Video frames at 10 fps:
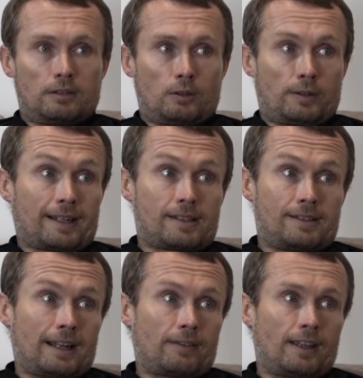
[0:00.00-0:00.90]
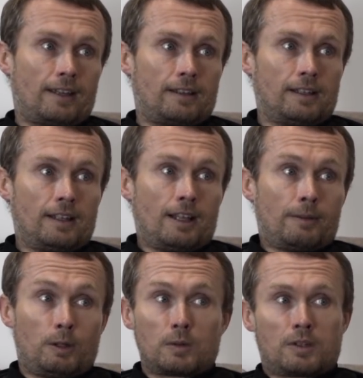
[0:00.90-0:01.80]
Audaxes out there.
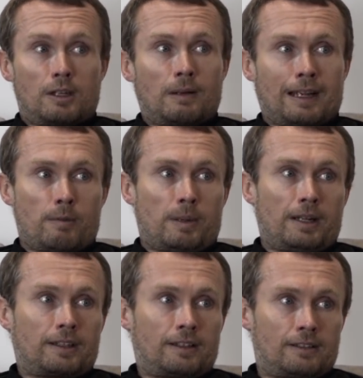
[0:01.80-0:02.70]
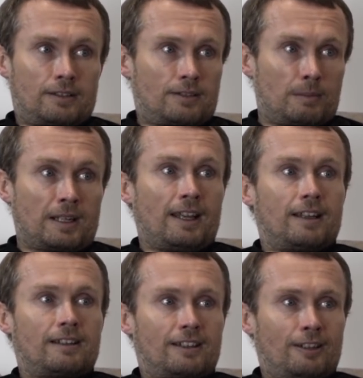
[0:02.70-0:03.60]
You also have a bike and some
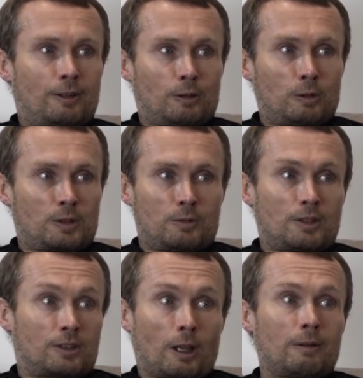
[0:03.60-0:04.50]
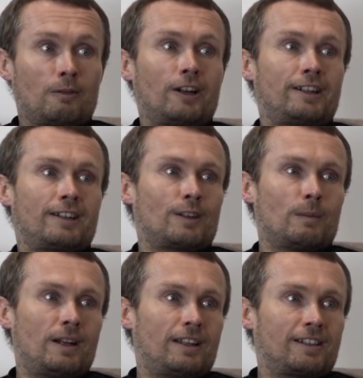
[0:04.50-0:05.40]
kit. You can also just go and ride it somewhere.